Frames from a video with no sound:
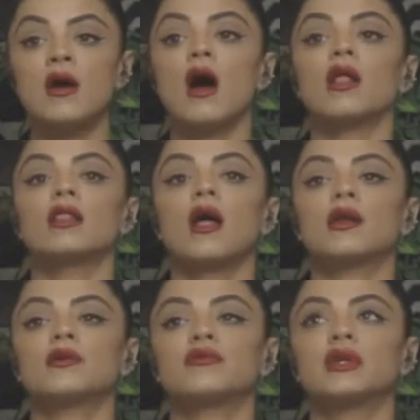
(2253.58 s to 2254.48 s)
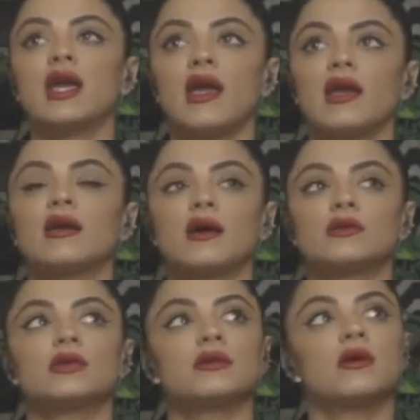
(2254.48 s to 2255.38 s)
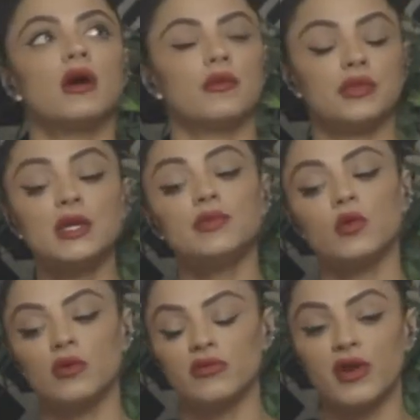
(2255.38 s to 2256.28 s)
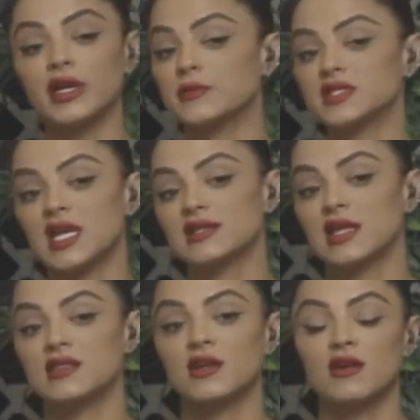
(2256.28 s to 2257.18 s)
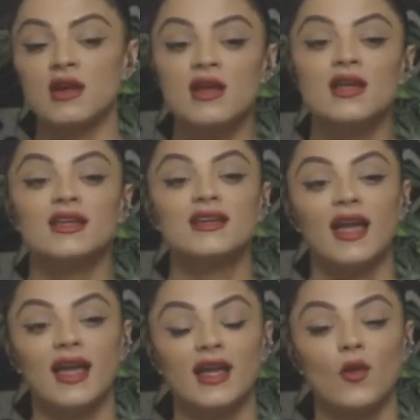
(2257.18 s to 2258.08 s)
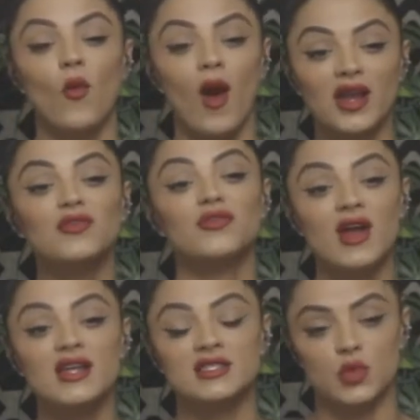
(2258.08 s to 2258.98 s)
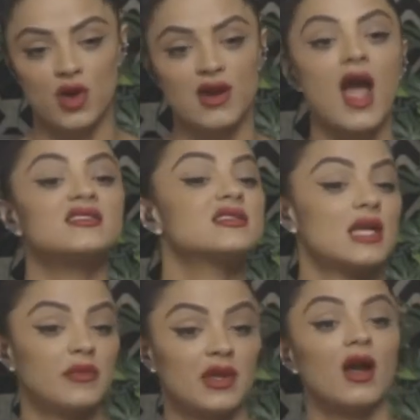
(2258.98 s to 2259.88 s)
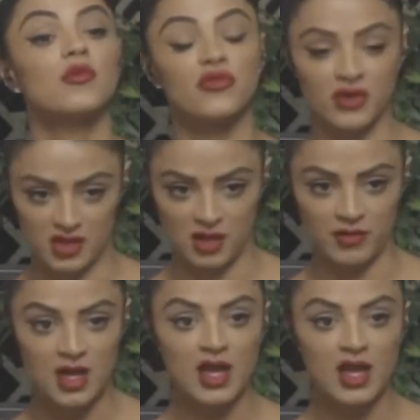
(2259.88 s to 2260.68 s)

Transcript: a lot of gay colored people were very upset that their gay white friends were not stepping up for them,